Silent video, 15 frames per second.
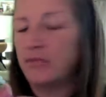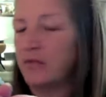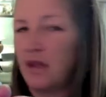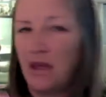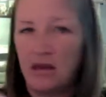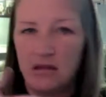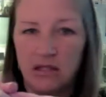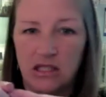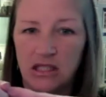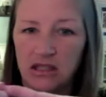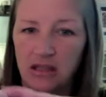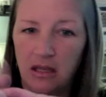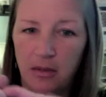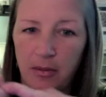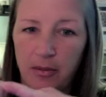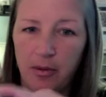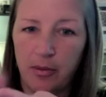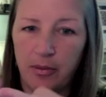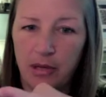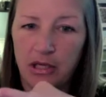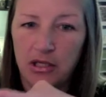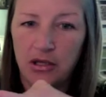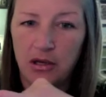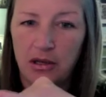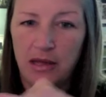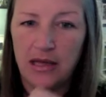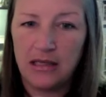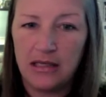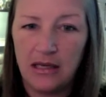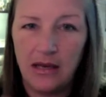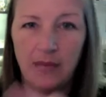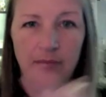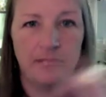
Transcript: and just a little bit more pressure on that tip.